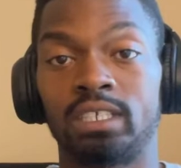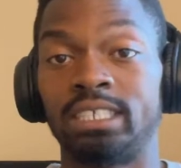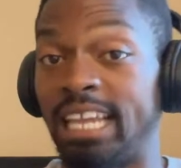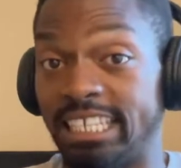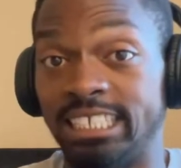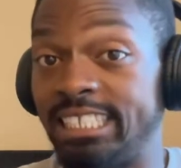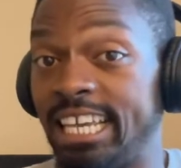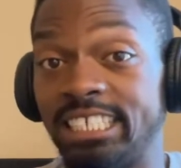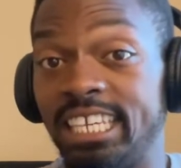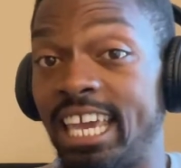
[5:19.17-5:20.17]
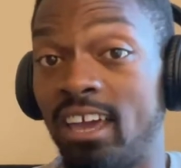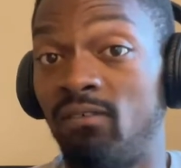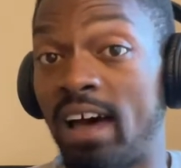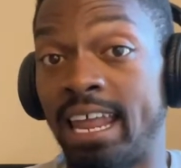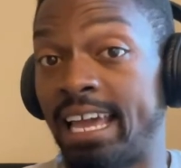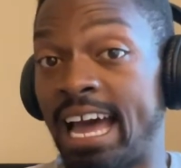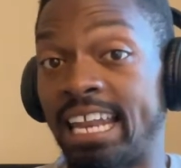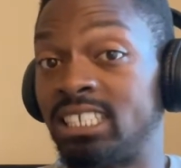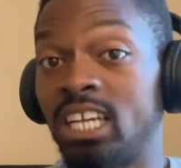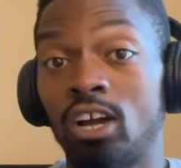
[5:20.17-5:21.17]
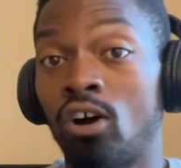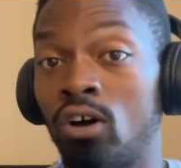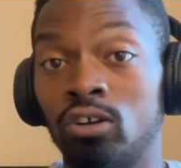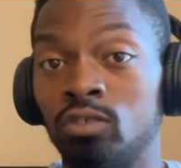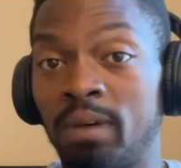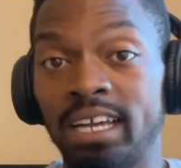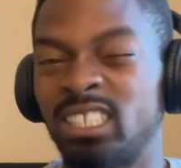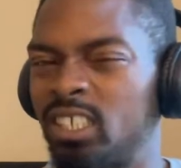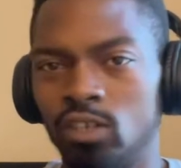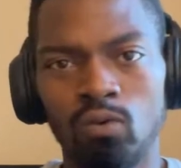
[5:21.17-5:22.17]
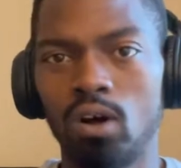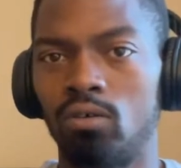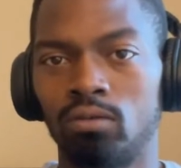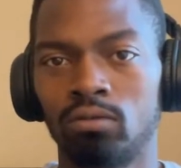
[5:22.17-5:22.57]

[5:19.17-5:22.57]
Like she said, she can't find a guy to check all those boxes. She won't.